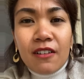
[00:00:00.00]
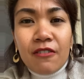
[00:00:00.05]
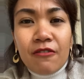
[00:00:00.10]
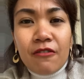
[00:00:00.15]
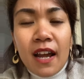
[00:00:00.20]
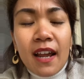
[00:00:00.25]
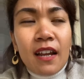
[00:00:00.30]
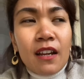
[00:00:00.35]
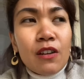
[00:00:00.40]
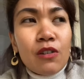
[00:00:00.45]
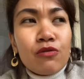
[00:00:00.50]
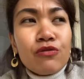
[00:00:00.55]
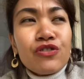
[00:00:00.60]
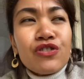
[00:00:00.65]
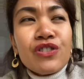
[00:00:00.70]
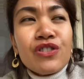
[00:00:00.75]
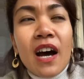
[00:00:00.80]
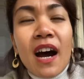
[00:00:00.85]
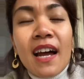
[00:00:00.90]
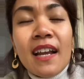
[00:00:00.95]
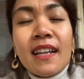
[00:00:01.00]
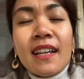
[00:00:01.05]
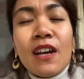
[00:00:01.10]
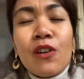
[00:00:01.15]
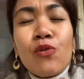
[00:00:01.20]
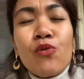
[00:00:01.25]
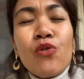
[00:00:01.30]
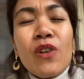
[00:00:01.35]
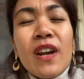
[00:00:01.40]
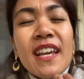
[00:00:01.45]
right who's not
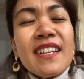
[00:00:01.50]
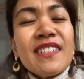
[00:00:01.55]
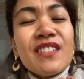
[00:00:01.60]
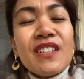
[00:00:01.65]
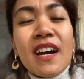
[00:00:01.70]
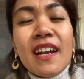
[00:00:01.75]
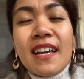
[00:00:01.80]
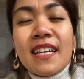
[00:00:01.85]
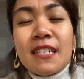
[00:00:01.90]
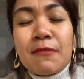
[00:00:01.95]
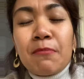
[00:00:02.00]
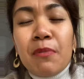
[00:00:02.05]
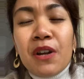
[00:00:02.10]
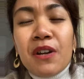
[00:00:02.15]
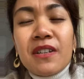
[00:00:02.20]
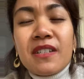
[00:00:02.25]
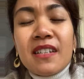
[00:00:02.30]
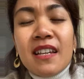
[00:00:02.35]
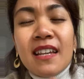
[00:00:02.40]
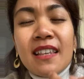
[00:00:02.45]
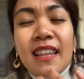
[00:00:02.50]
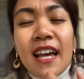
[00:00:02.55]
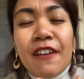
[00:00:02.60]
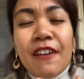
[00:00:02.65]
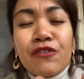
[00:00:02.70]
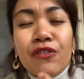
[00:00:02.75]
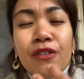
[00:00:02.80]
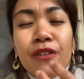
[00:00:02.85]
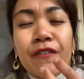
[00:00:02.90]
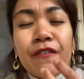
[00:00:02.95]
who is not experiencing life
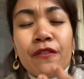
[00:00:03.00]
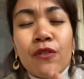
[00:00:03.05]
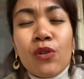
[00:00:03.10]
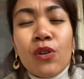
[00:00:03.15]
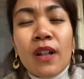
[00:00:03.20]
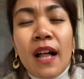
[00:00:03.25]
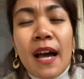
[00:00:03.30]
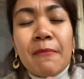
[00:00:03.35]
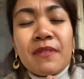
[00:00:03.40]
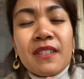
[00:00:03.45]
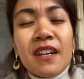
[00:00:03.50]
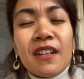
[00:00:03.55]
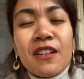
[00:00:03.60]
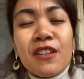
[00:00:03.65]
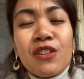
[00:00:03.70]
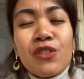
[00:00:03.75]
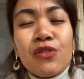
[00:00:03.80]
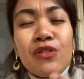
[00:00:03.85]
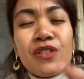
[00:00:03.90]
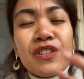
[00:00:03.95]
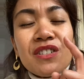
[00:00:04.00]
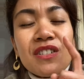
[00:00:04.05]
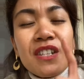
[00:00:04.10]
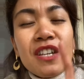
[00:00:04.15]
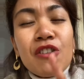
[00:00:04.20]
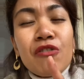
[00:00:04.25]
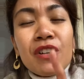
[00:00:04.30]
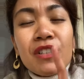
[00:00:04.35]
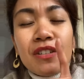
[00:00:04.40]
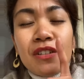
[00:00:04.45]
to the full i'm telling you the
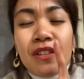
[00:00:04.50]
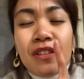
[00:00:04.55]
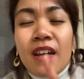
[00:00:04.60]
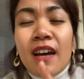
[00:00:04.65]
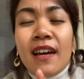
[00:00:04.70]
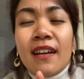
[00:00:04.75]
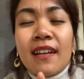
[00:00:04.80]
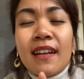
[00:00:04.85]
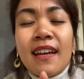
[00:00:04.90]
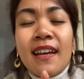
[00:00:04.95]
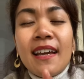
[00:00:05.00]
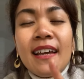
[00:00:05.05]
secret to that